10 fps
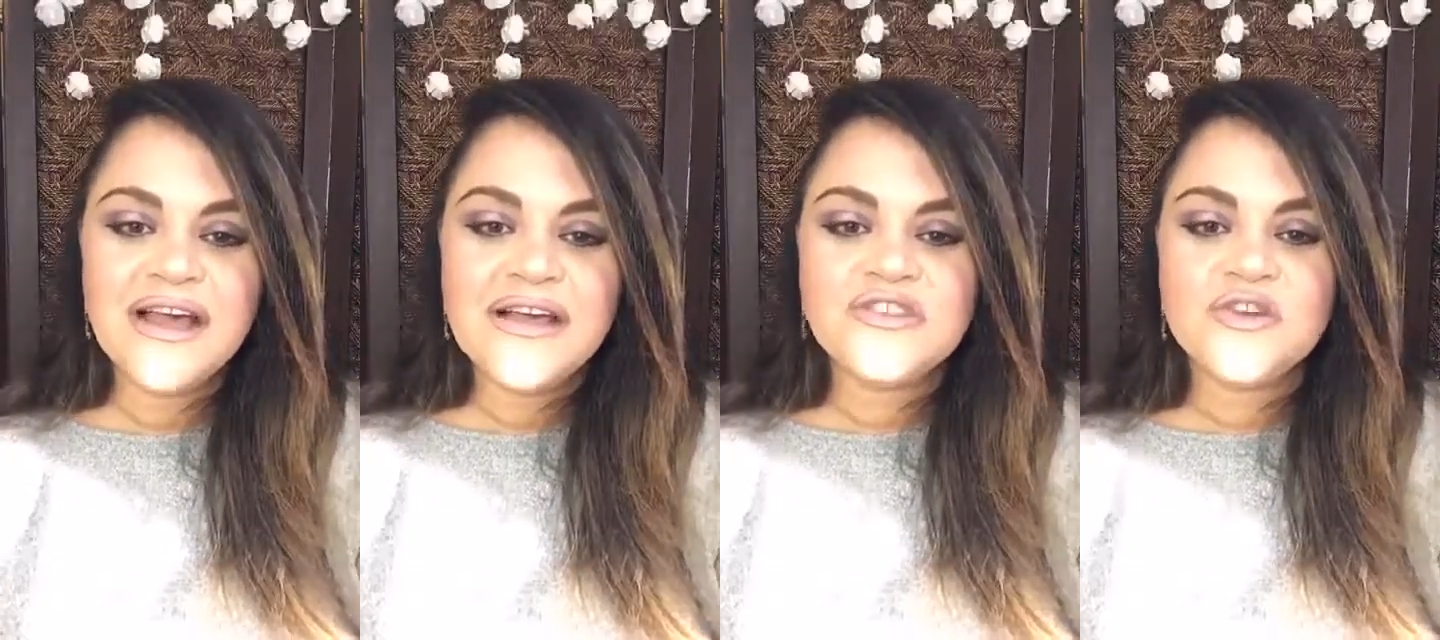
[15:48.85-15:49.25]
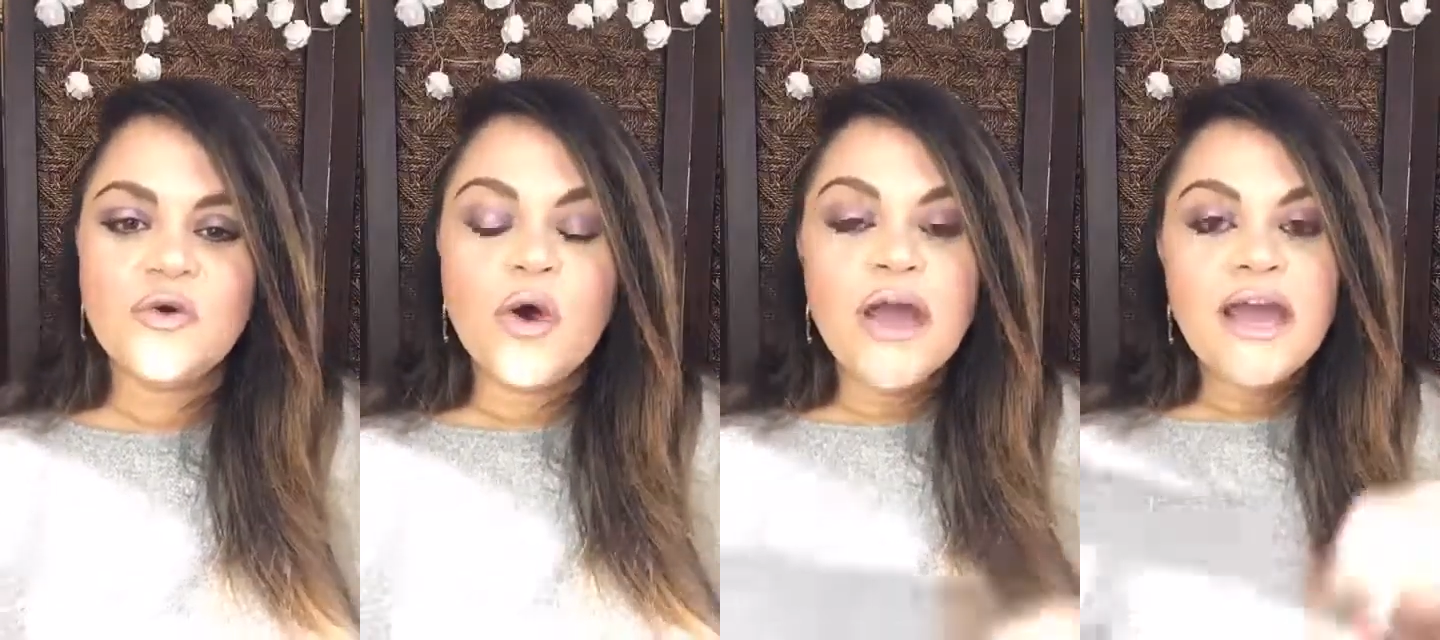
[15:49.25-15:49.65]

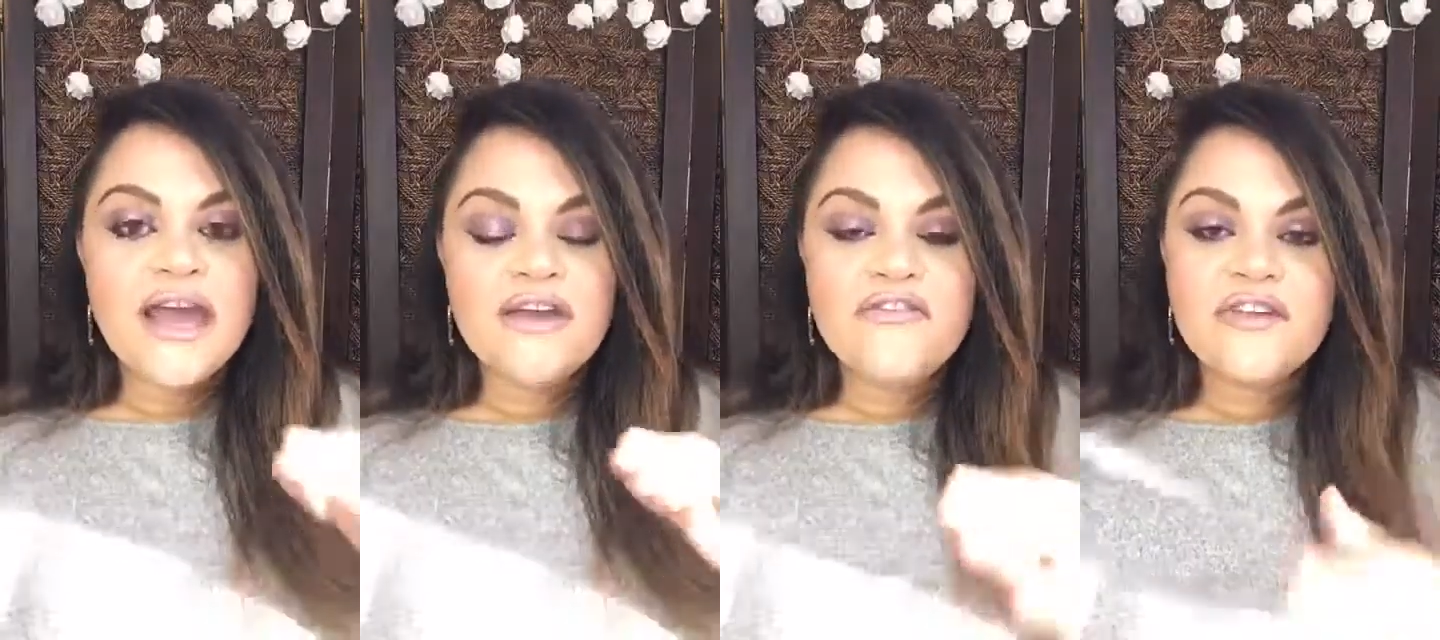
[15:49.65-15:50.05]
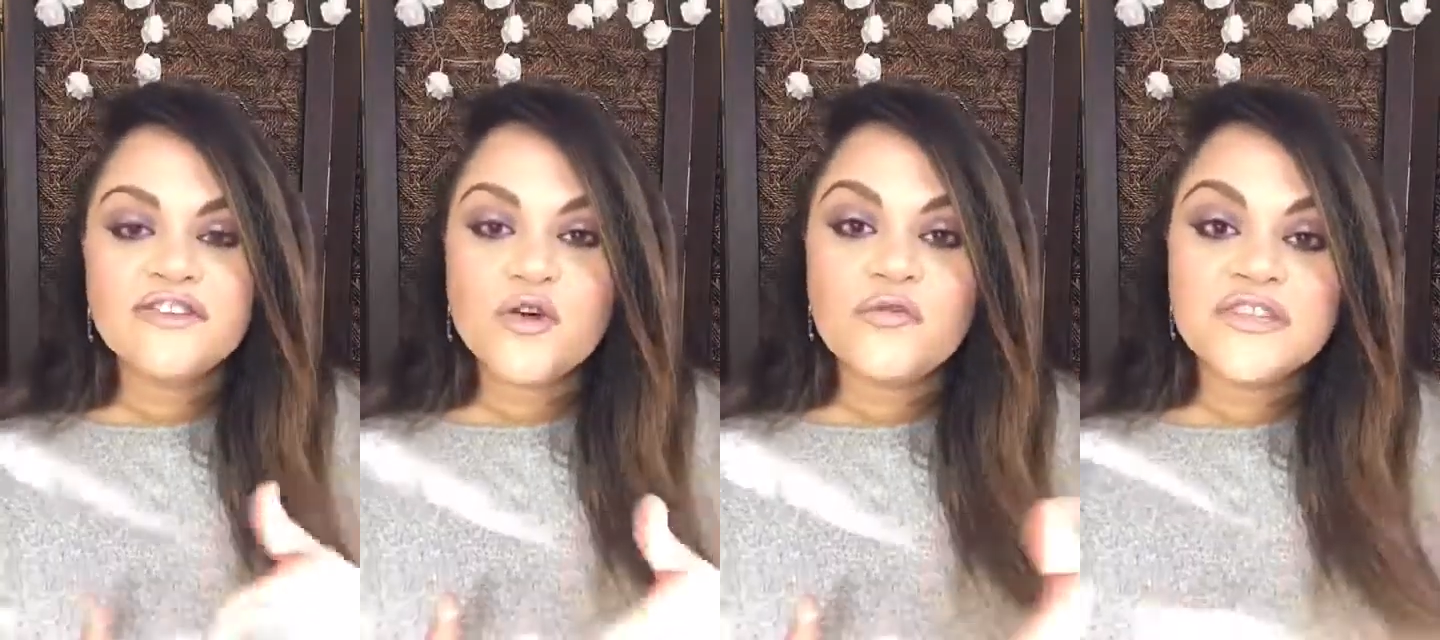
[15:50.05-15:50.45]
So if
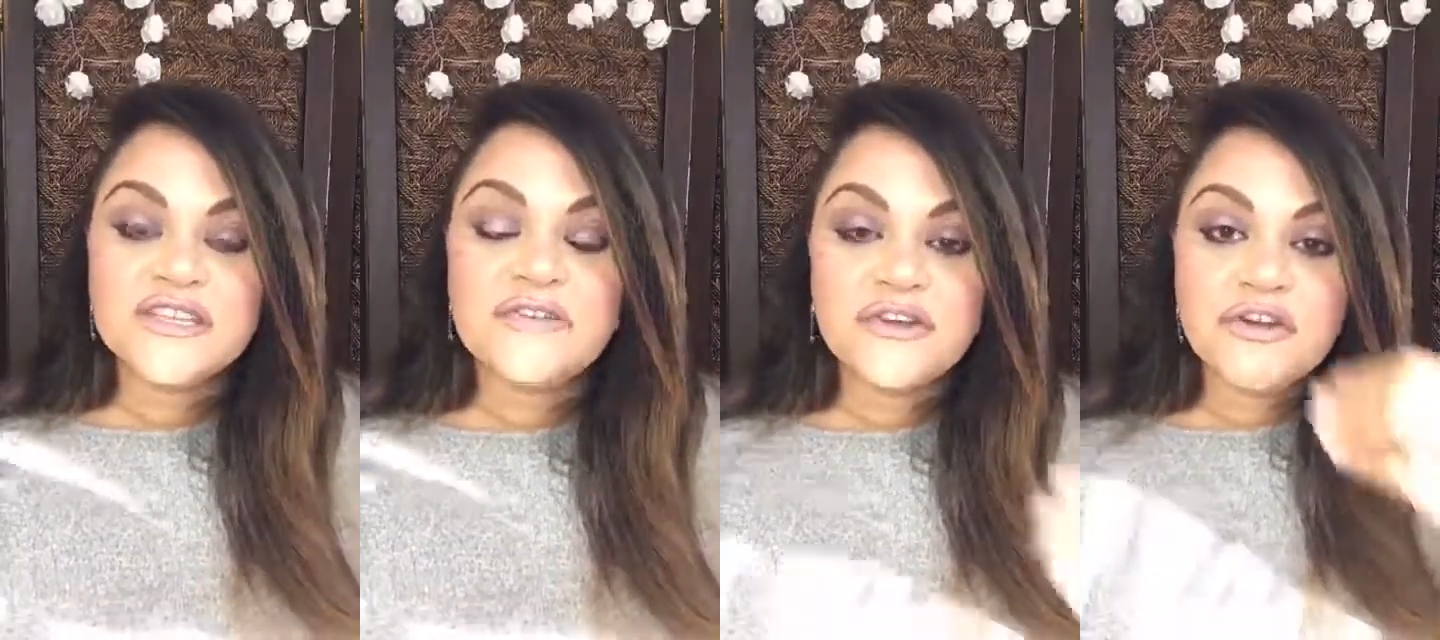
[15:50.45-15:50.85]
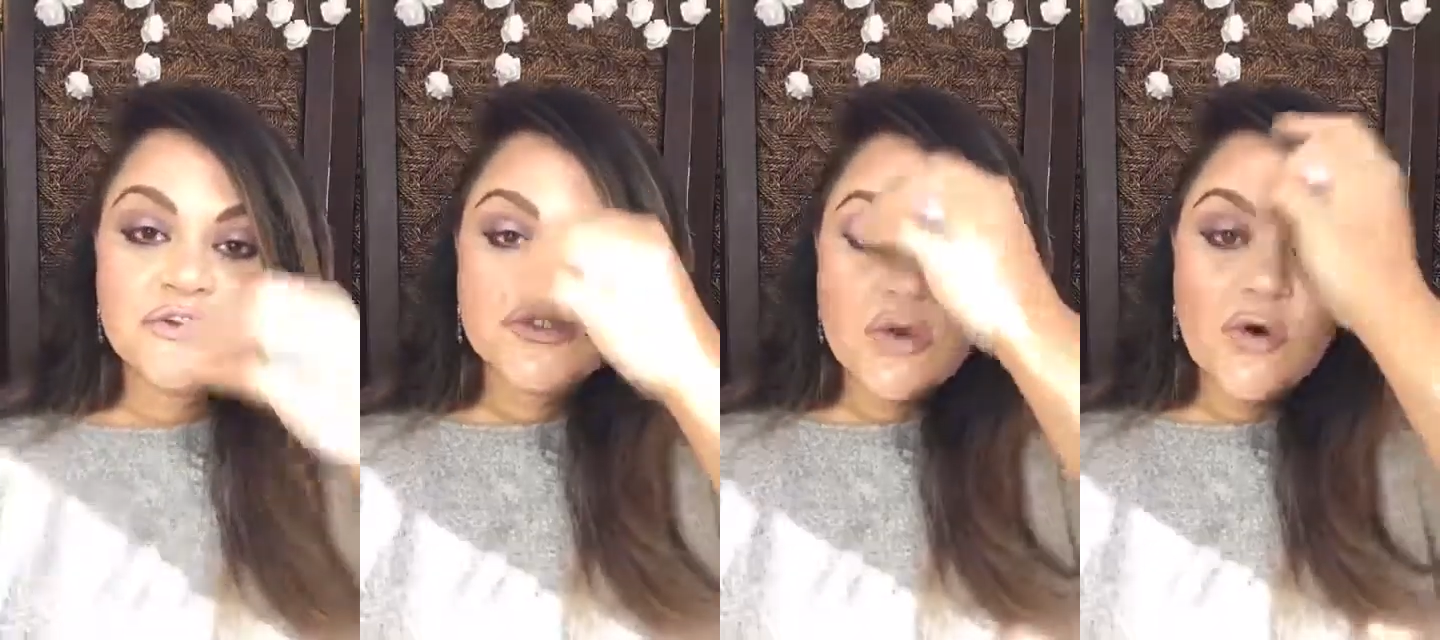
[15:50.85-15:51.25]
it's over 7
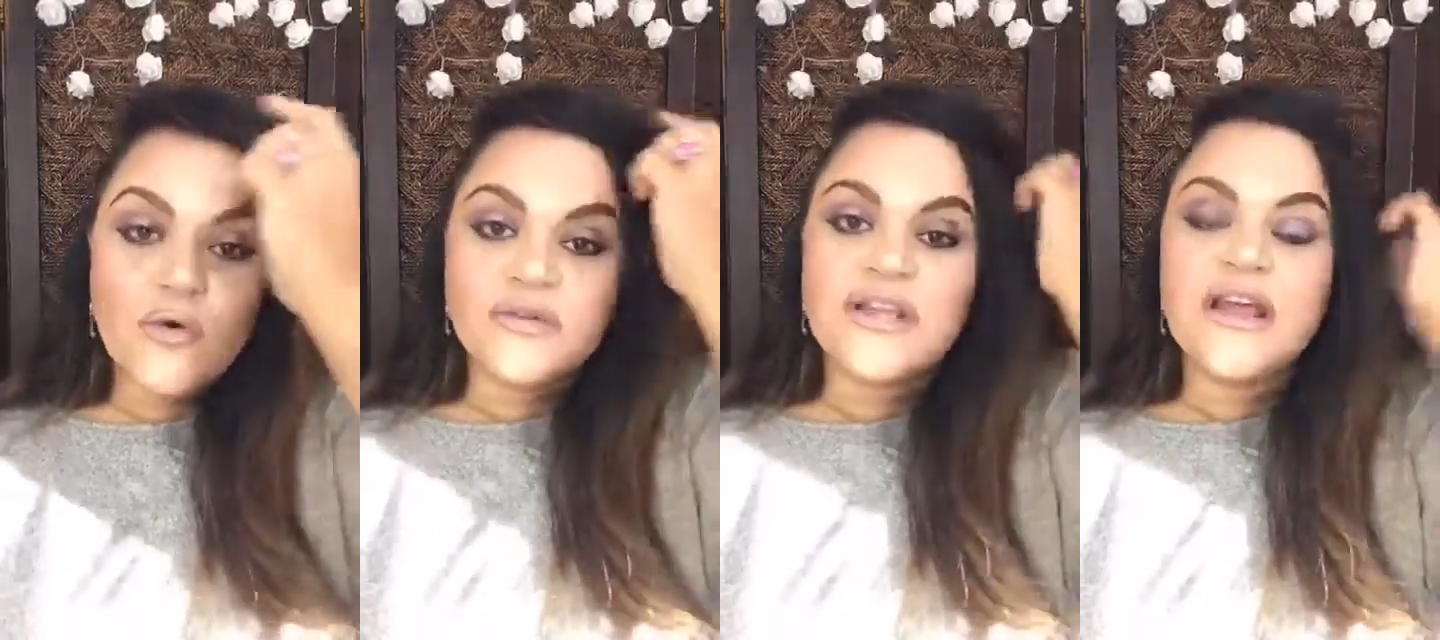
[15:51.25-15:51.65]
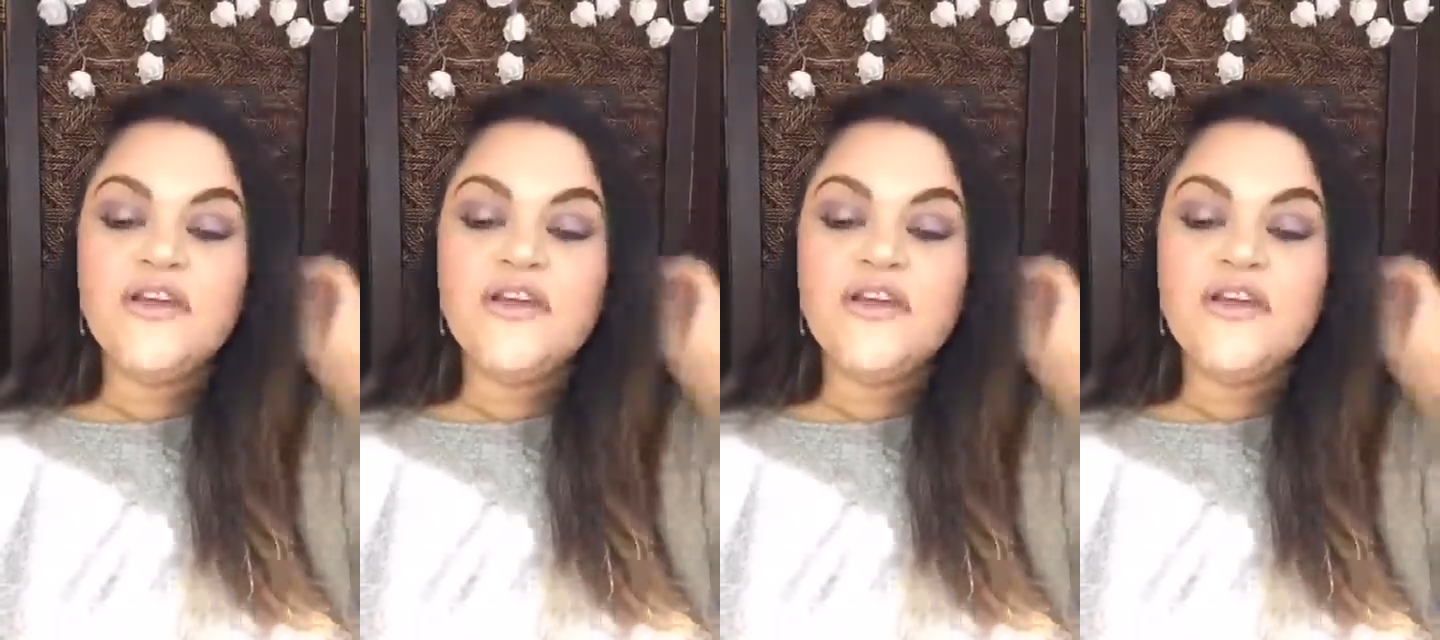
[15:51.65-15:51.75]
years old,